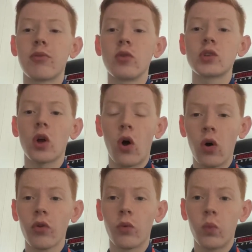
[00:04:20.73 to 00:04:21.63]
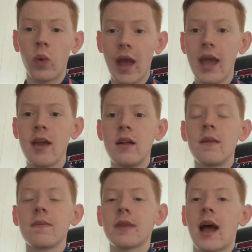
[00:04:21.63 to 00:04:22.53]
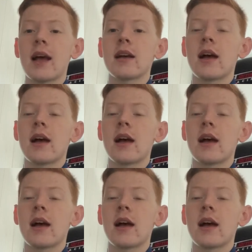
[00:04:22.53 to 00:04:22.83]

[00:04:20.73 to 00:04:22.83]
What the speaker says: Bruce all the way at